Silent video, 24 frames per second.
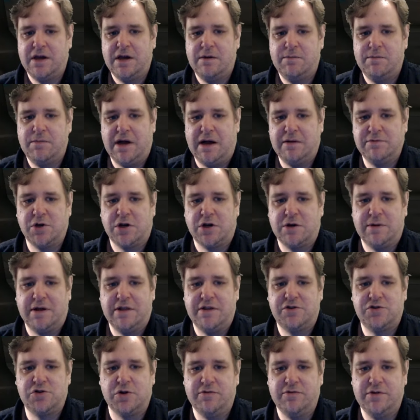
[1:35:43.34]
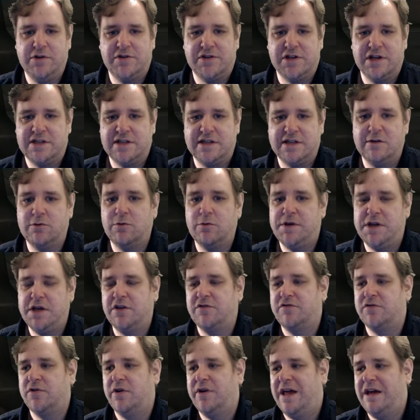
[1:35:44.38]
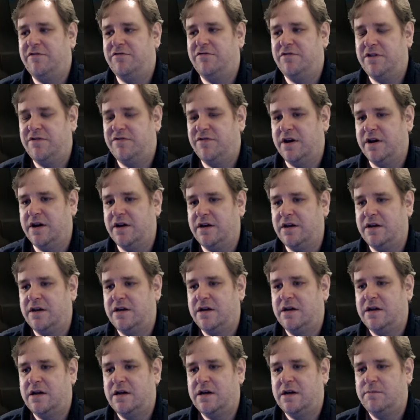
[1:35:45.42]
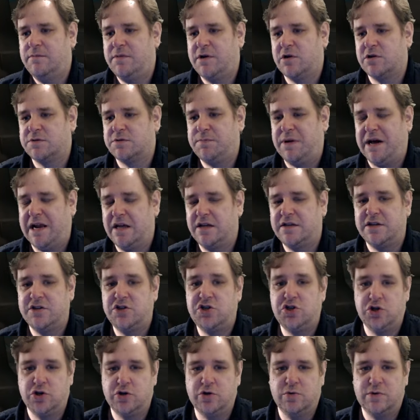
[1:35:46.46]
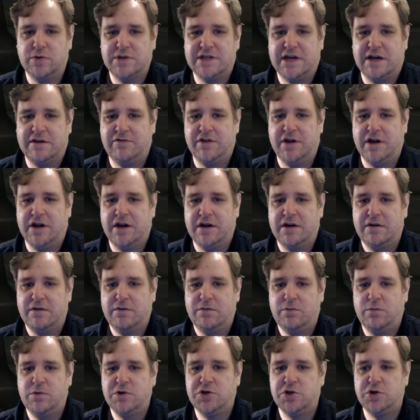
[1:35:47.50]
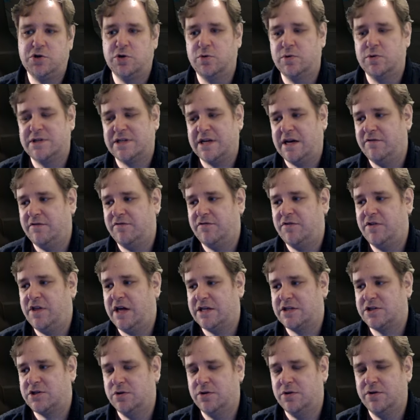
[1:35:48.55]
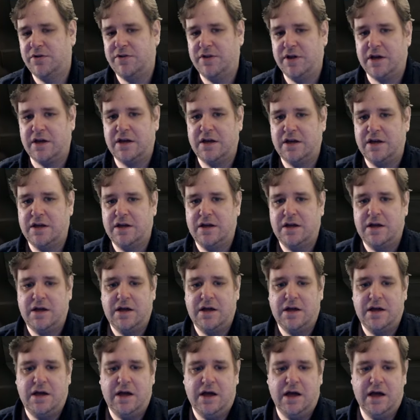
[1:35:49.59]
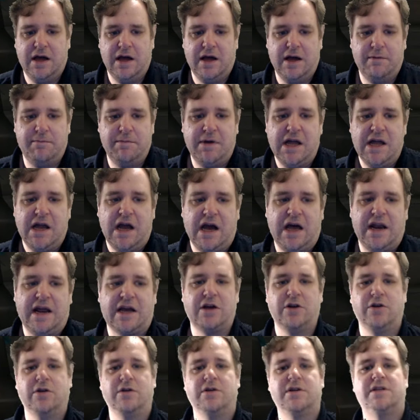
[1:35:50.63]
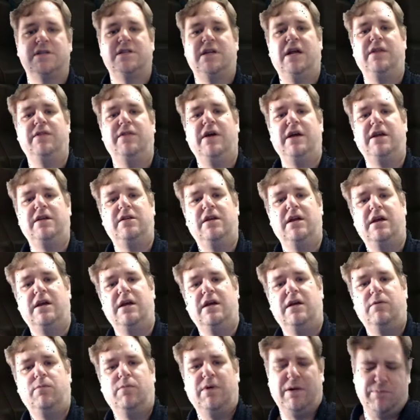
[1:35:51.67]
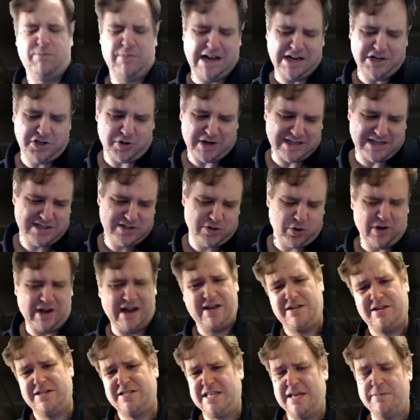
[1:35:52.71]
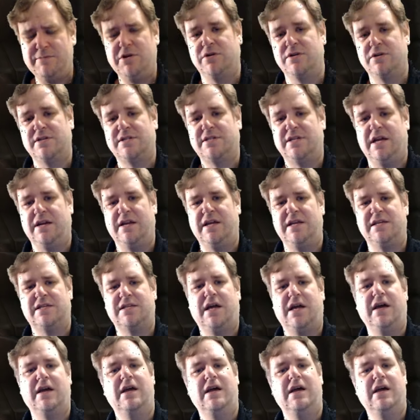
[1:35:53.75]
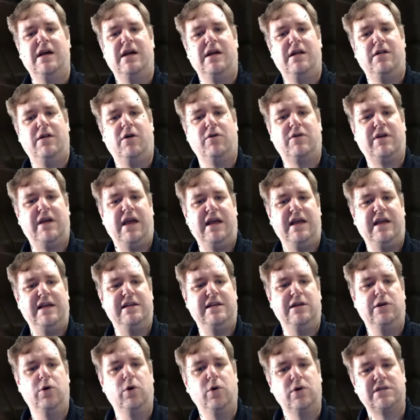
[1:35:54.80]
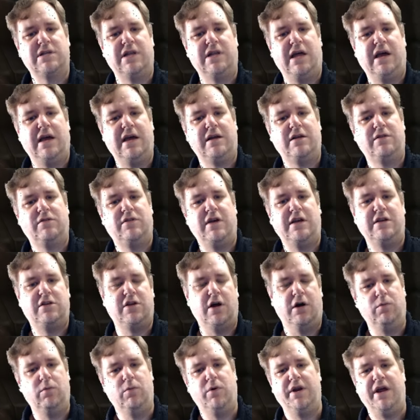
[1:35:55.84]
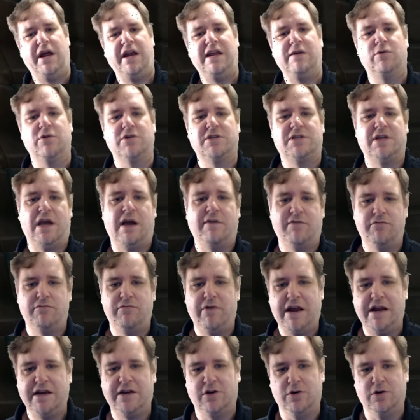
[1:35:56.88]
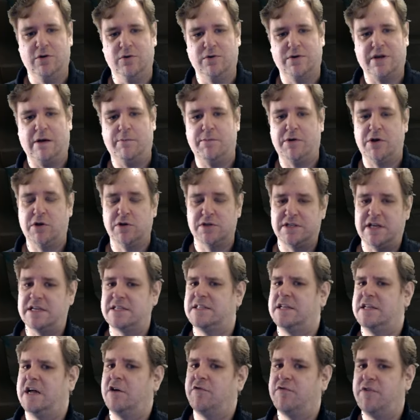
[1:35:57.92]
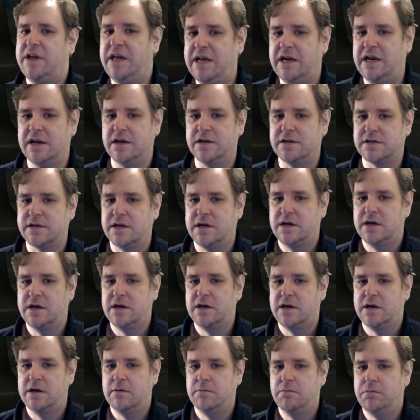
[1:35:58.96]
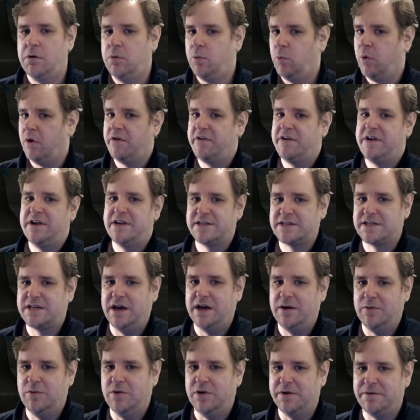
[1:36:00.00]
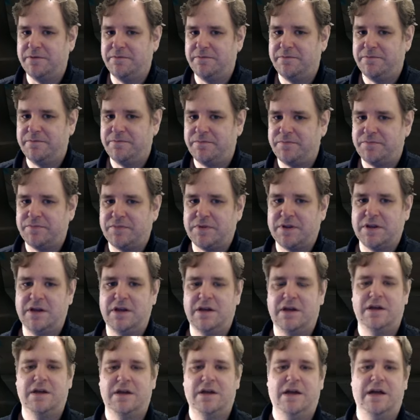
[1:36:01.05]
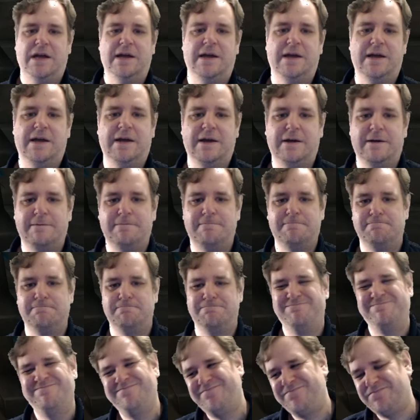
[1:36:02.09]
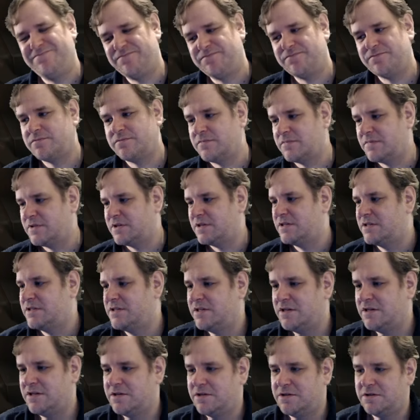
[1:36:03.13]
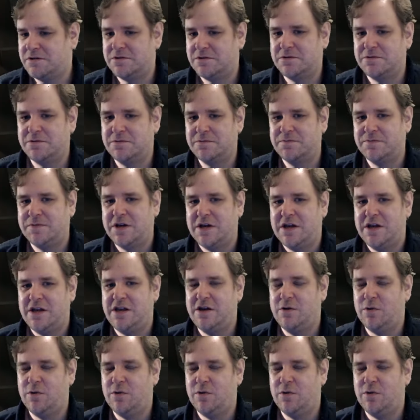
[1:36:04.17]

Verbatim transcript: But I'm talking about this sort of utility that will be useful on every fight because paladins should always have that. We should always have that sort of thing. Um, and I can understand they, but mind you, I sort I semi understand it. It's like okay, it looks like they don't want anyone to have a raid cooldown because that's now for healers, but warriors get one. Um, so you